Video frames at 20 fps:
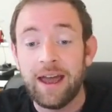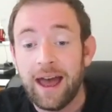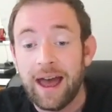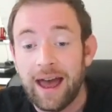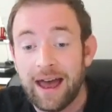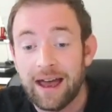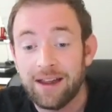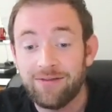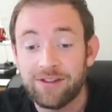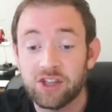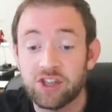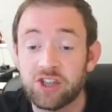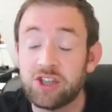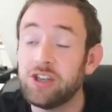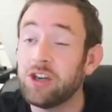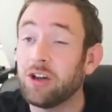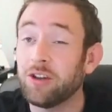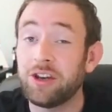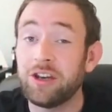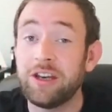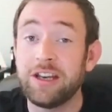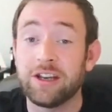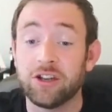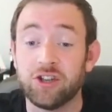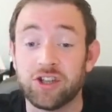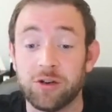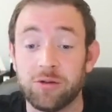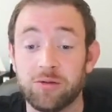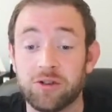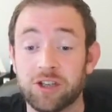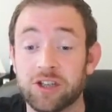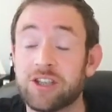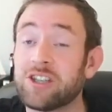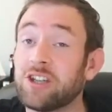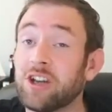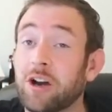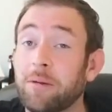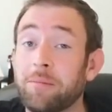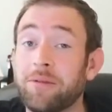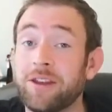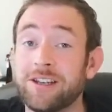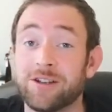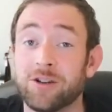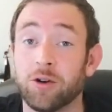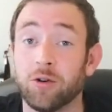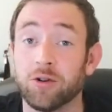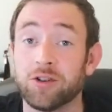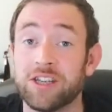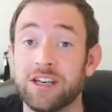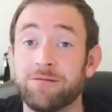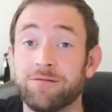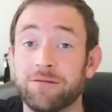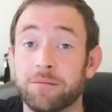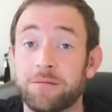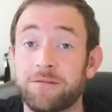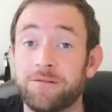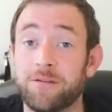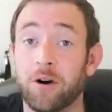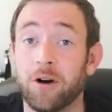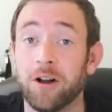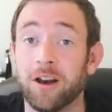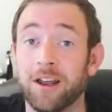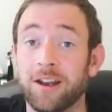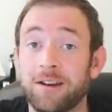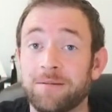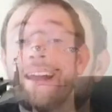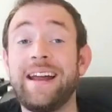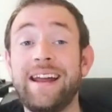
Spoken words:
and there's nothing he can do to stop this horsey from falling.